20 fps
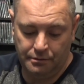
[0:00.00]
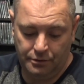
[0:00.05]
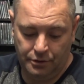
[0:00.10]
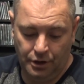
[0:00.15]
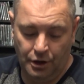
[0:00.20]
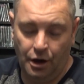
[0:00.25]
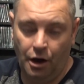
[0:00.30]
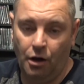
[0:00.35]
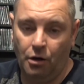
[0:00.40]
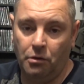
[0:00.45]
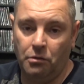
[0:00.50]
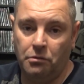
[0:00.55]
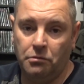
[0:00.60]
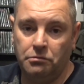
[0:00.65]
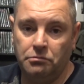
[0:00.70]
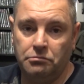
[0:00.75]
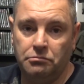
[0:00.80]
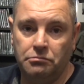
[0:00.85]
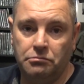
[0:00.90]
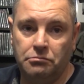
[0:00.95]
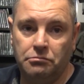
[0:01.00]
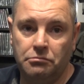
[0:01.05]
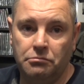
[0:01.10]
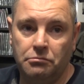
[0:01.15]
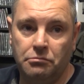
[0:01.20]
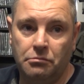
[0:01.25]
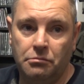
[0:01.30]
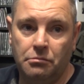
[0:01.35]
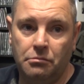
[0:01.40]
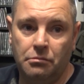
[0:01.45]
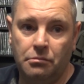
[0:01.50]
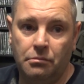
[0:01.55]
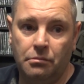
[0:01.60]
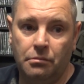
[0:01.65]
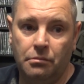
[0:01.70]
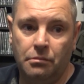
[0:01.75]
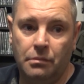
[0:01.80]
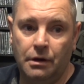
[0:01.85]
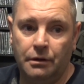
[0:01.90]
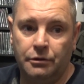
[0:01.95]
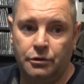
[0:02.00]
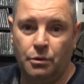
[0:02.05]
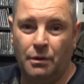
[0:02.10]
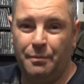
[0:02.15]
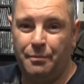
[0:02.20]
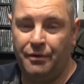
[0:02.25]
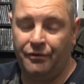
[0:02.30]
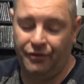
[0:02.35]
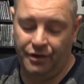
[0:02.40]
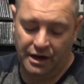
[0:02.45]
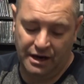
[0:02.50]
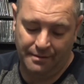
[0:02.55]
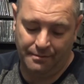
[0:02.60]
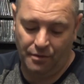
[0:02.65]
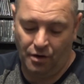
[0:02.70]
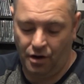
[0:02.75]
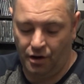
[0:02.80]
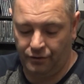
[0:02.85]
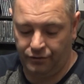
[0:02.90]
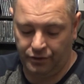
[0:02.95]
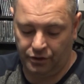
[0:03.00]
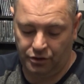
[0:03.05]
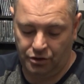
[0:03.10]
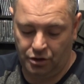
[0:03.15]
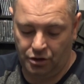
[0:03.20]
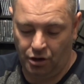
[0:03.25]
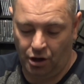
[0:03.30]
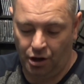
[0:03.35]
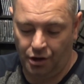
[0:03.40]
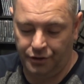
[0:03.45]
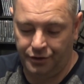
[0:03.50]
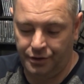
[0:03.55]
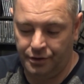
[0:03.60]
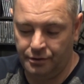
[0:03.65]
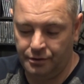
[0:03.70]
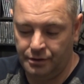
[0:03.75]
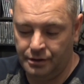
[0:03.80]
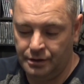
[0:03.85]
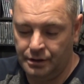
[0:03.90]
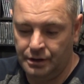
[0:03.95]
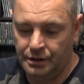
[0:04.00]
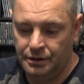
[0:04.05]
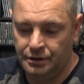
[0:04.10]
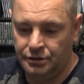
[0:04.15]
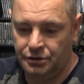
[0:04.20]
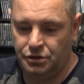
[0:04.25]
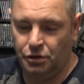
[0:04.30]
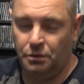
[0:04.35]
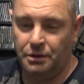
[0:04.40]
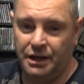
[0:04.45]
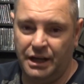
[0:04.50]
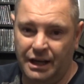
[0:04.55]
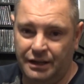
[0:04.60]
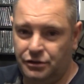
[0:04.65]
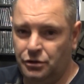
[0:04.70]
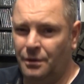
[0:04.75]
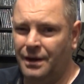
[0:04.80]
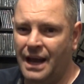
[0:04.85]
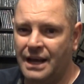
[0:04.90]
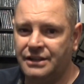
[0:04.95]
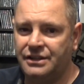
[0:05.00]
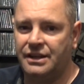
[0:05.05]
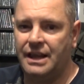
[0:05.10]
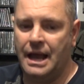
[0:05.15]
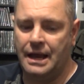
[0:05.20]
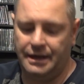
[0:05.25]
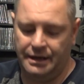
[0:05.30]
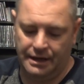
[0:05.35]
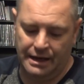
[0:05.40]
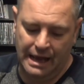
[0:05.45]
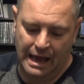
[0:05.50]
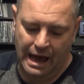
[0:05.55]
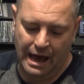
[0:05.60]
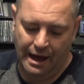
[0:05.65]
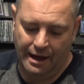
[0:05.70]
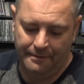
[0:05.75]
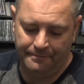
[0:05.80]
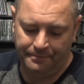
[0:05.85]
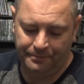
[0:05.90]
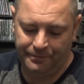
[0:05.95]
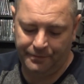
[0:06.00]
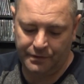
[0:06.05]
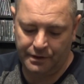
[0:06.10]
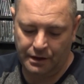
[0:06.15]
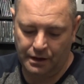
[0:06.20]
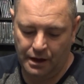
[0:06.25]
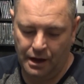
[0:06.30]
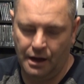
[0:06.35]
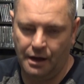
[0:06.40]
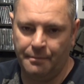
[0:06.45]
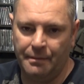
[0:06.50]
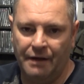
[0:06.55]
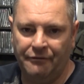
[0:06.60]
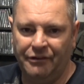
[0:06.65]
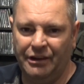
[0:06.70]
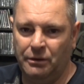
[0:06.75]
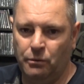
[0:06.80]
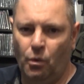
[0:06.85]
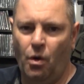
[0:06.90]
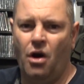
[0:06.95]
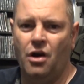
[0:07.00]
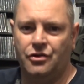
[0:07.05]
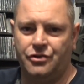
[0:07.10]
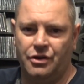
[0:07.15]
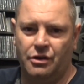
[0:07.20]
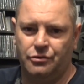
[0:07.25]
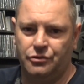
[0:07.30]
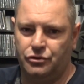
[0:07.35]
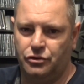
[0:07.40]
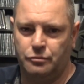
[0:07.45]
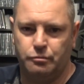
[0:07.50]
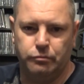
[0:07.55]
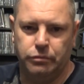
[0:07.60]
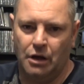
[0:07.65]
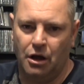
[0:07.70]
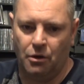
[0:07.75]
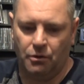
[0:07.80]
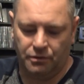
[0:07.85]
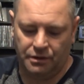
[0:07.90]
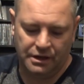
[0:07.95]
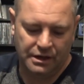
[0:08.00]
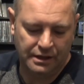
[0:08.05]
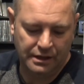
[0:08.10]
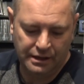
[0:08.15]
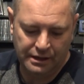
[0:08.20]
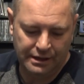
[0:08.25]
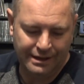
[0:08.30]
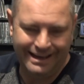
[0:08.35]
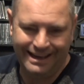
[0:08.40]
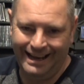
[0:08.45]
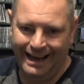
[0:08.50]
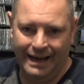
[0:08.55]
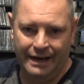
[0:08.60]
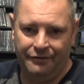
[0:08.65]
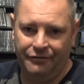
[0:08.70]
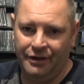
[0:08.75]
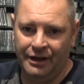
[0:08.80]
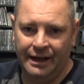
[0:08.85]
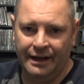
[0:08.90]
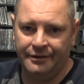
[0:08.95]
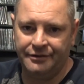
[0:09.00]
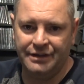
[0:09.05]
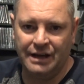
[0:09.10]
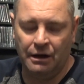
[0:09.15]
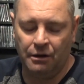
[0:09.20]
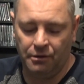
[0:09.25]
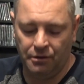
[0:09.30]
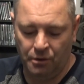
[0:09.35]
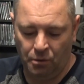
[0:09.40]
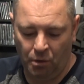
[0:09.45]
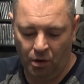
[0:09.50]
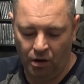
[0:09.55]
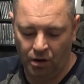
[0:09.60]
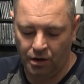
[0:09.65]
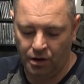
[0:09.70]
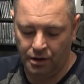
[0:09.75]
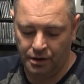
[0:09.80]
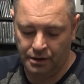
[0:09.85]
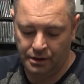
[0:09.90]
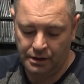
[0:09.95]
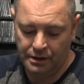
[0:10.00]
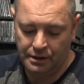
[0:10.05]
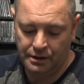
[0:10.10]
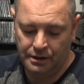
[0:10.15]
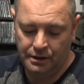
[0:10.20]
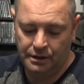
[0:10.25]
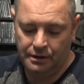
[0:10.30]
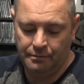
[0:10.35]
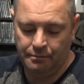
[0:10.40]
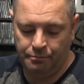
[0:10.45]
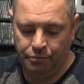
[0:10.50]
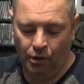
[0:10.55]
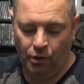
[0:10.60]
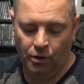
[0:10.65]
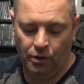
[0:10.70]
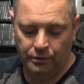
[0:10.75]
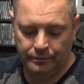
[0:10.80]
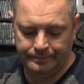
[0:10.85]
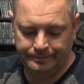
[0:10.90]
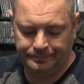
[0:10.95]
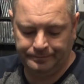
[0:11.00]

know, do I prefer it more than COD? To an extent, yeah. I think Warzone's just blown anything else out of the water, but